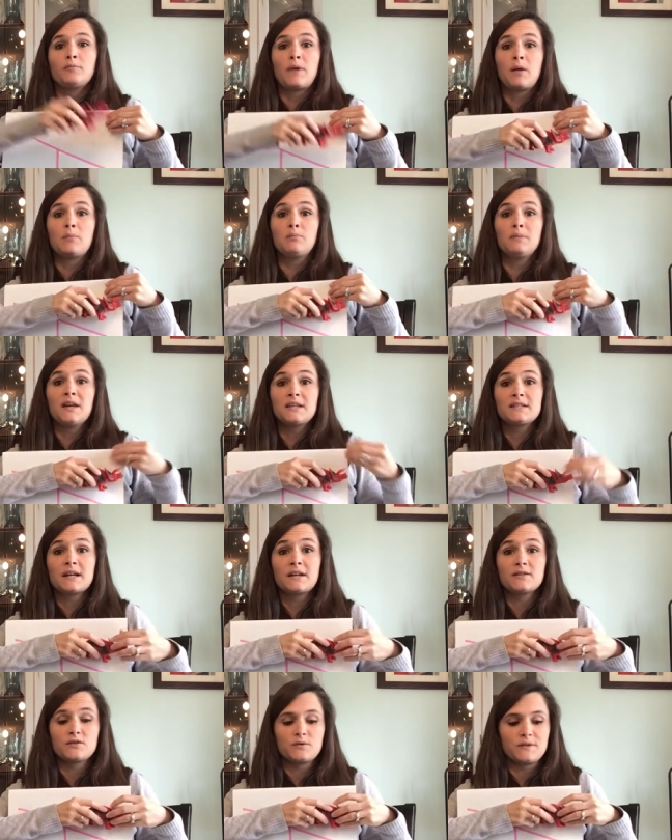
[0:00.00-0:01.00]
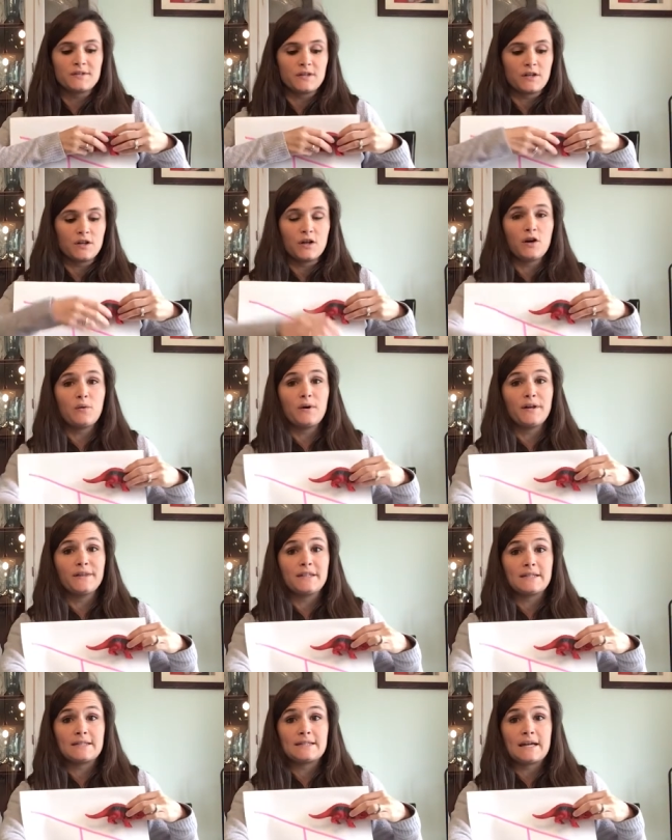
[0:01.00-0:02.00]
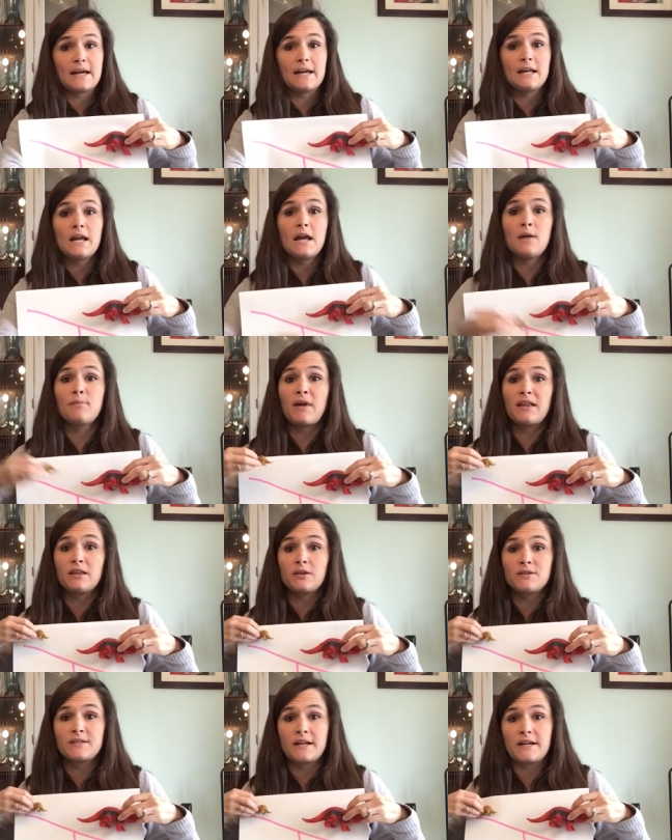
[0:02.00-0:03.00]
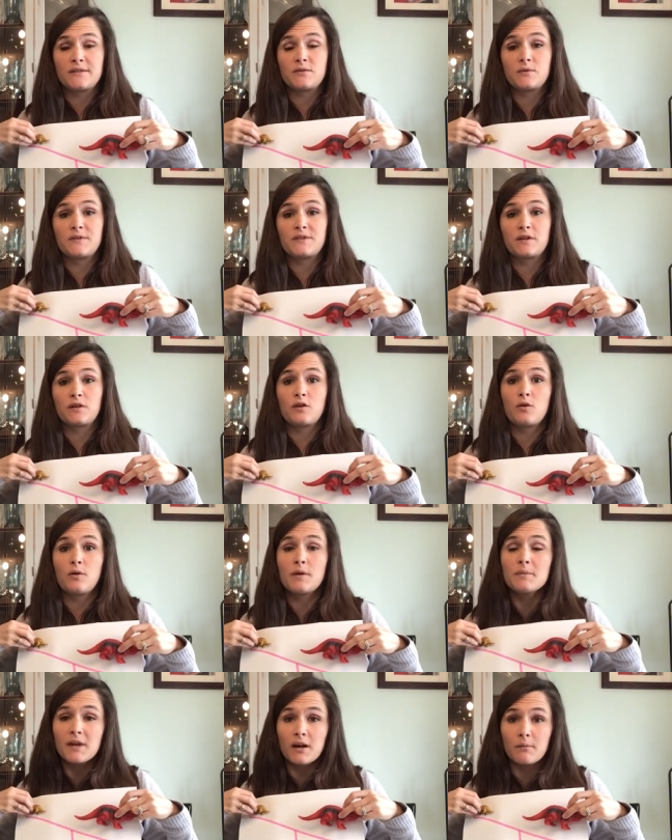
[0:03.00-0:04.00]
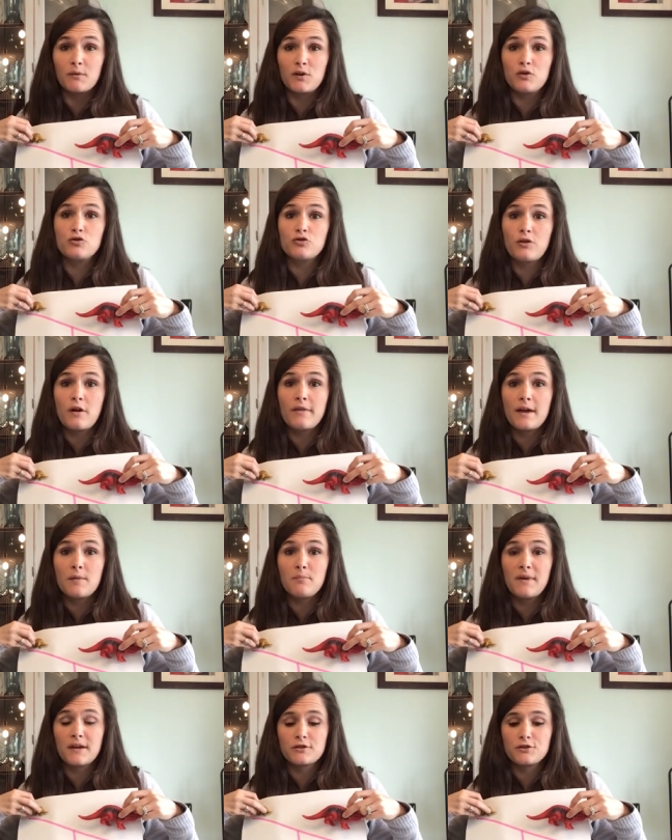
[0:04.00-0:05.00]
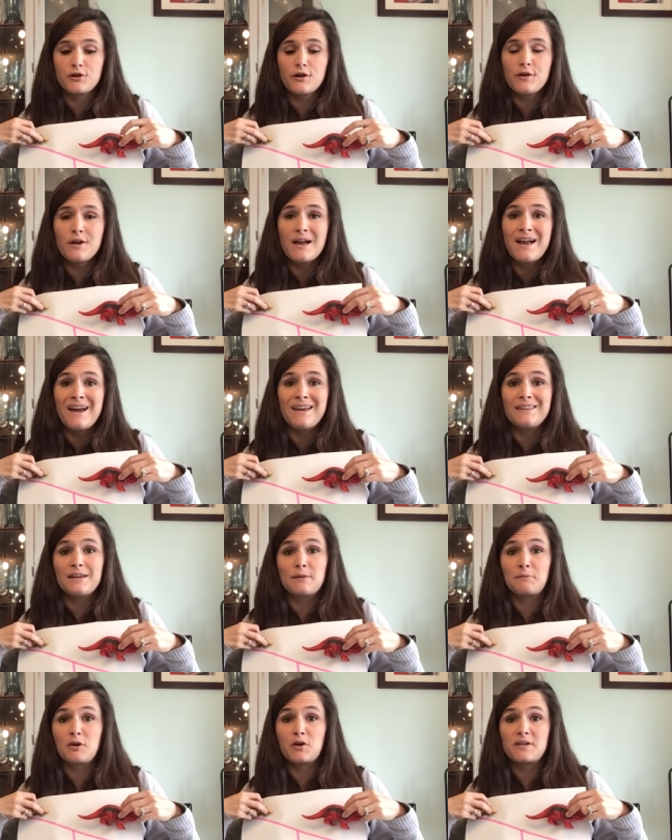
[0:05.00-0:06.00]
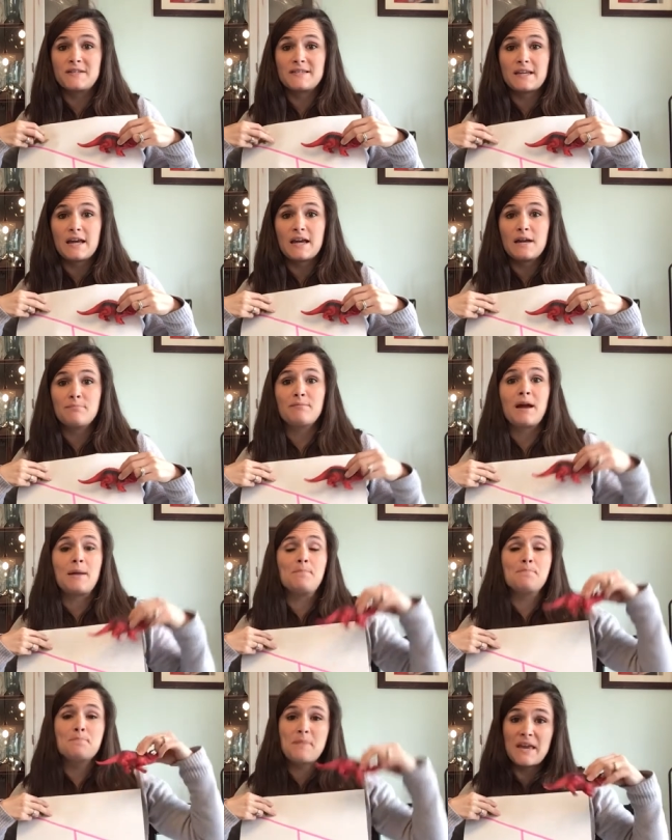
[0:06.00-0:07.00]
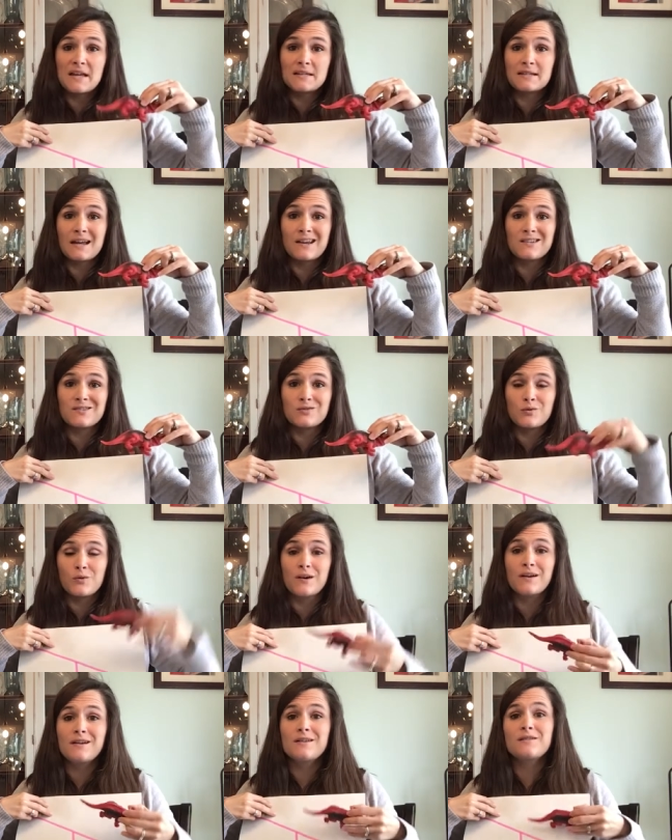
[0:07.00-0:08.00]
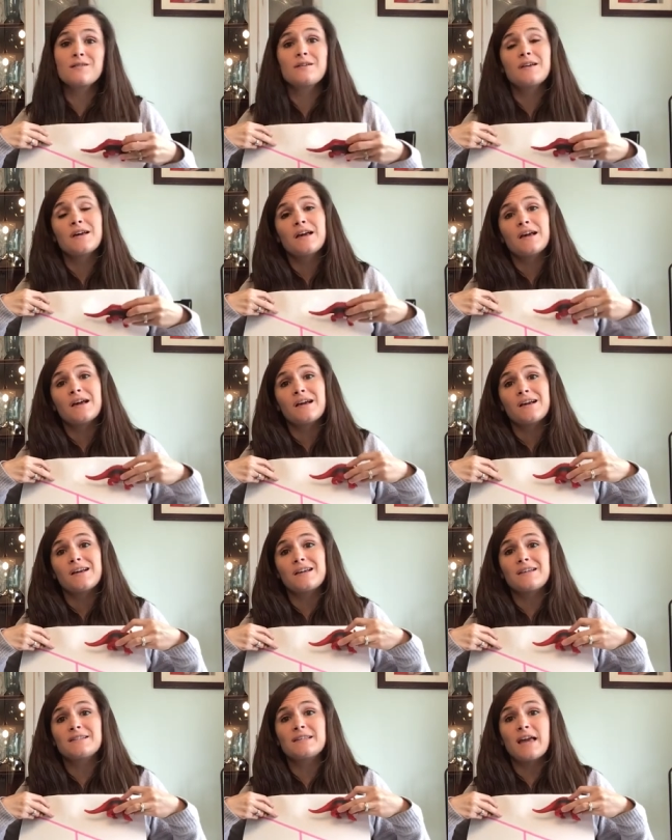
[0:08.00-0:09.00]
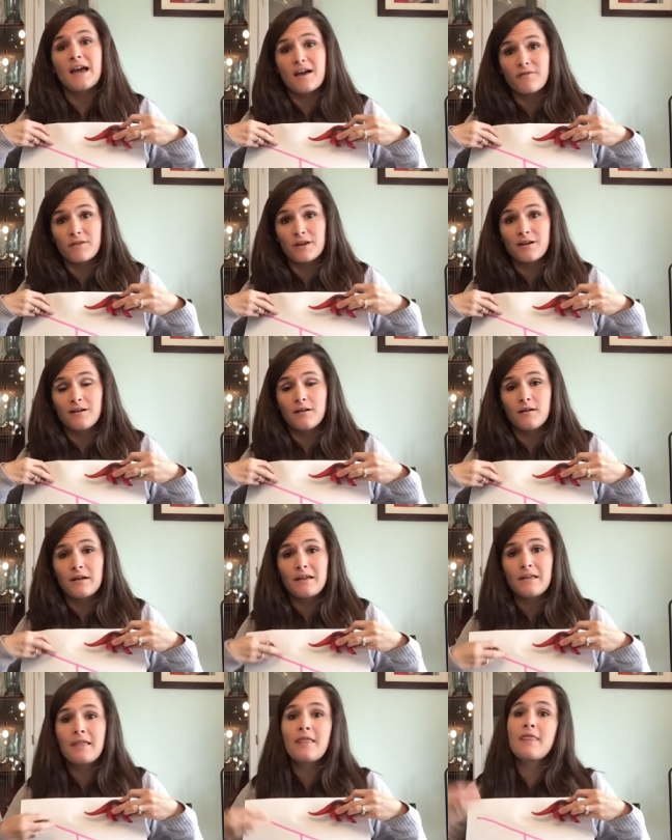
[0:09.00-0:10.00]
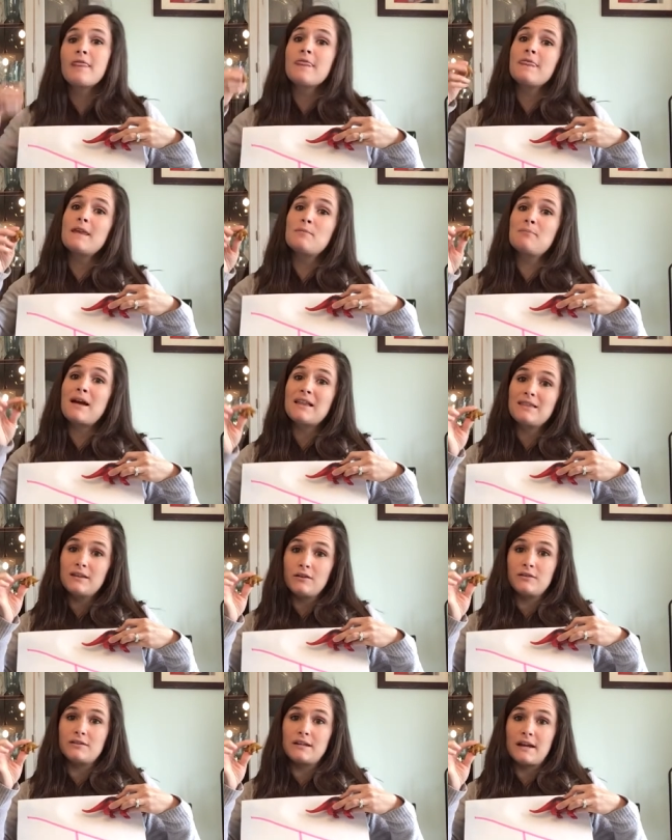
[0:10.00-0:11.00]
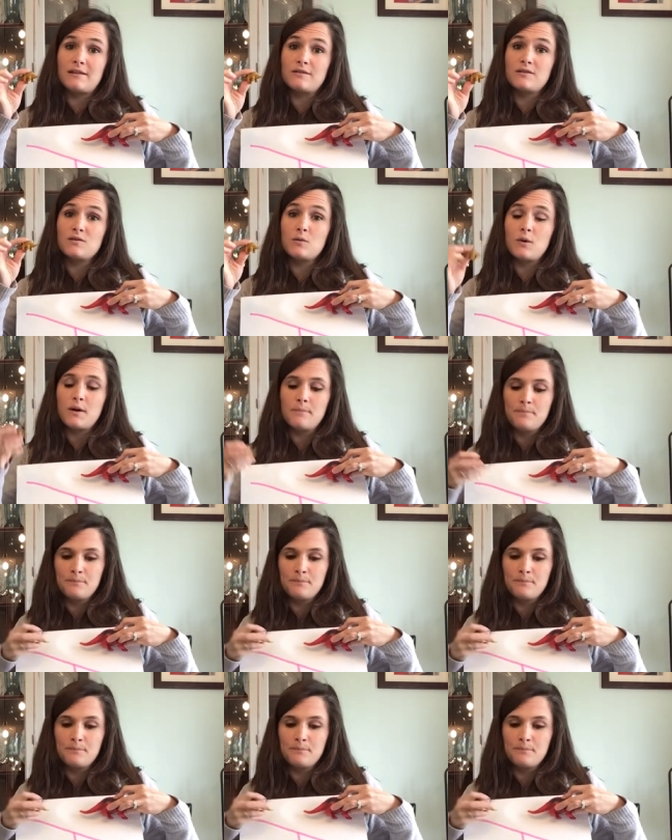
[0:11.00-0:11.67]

my big dinosaur is going to go on this side and my little dinosaur is going to go up here. I'm going to draw that picture and I'm going to say my big dinosaur is heavier than my little dinosaur.